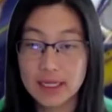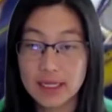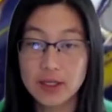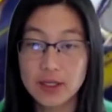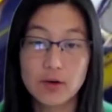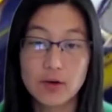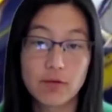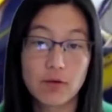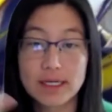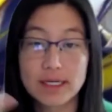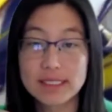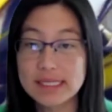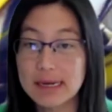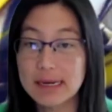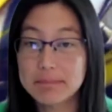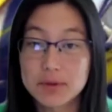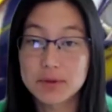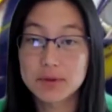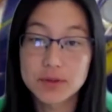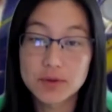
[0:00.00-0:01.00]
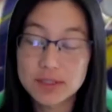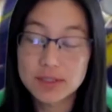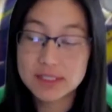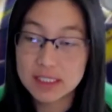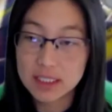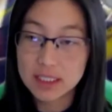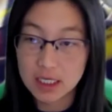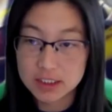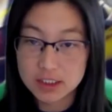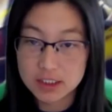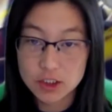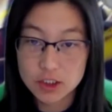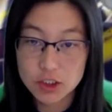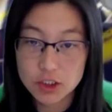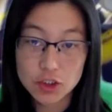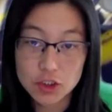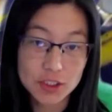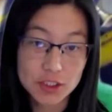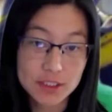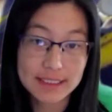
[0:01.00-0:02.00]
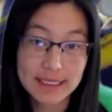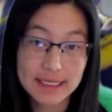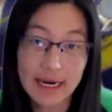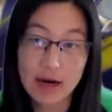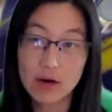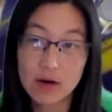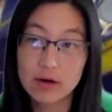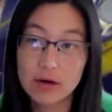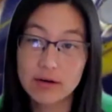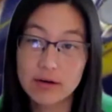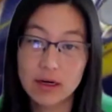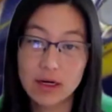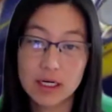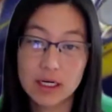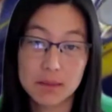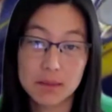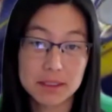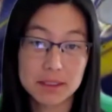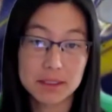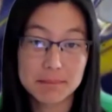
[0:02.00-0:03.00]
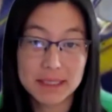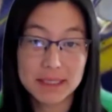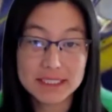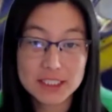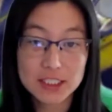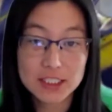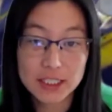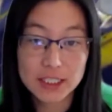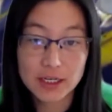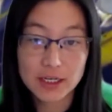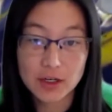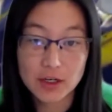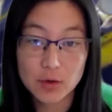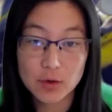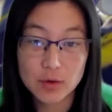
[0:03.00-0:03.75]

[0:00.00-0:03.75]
for example, there was the Constitution DAO a couple of months ago,